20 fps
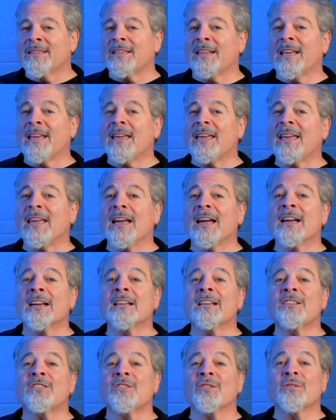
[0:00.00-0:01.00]
Today, I'm
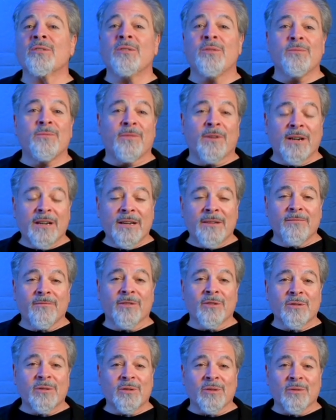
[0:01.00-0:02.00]
going to show you five
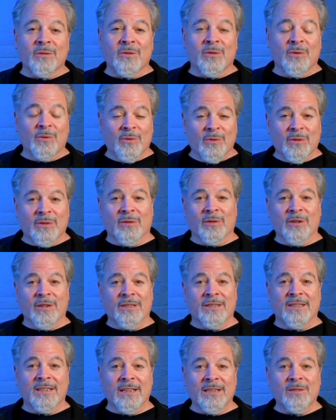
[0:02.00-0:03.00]
versatile tools or
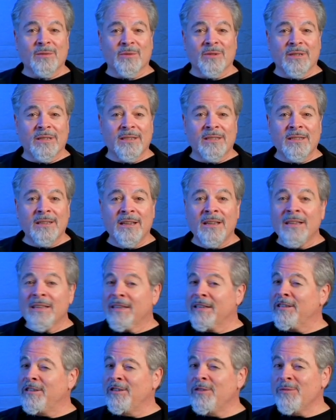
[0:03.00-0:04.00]
accessories
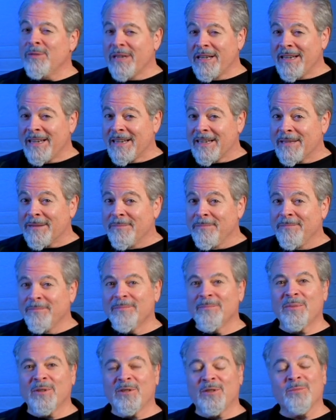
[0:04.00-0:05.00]
that you need,
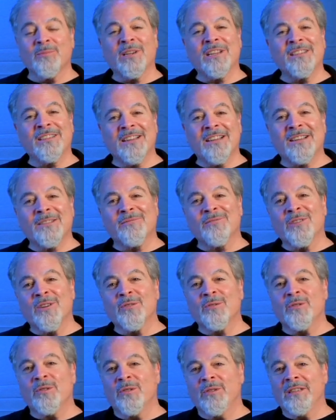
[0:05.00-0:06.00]
but you might not have
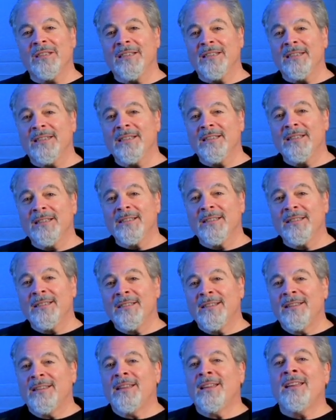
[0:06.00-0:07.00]
known you need.
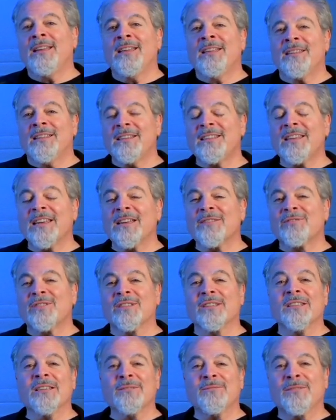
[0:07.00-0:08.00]
These have
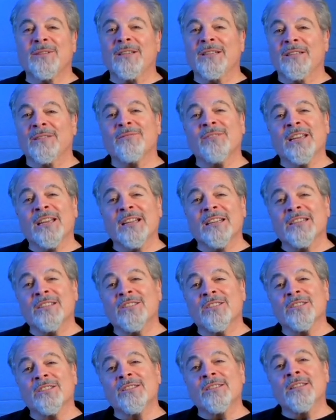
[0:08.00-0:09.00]
significant
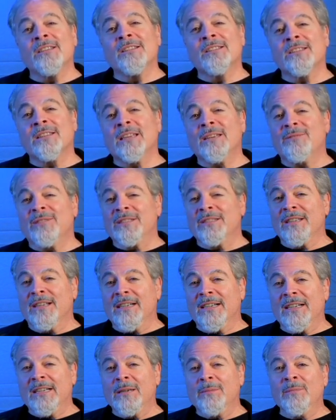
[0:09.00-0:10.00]
advantages, saving
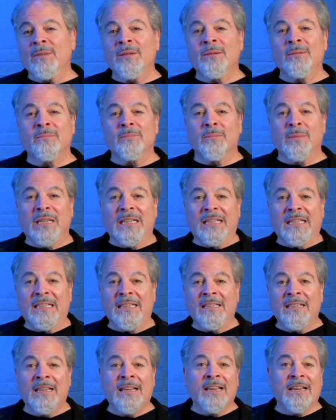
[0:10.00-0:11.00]
time,
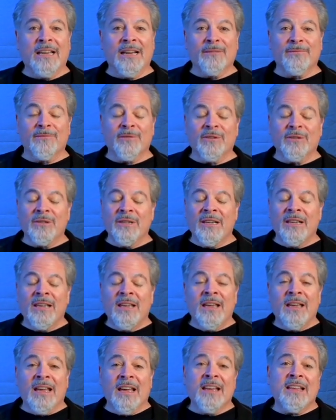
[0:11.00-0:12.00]
money, effort,
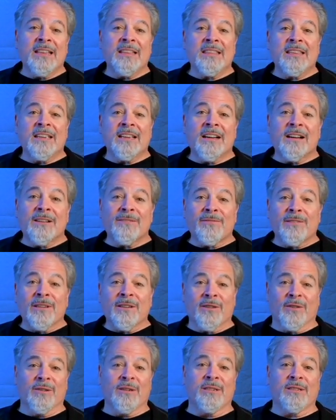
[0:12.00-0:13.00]
and they often
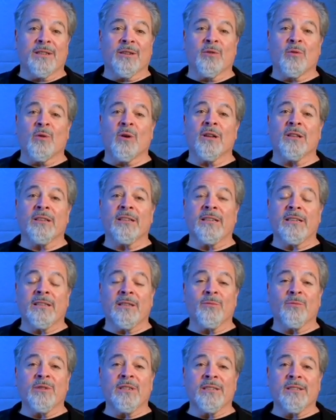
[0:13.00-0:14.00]
increase the quality of
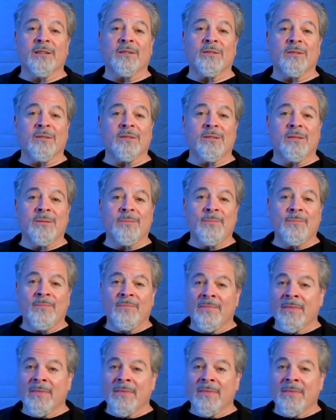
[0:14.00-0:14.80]
the results.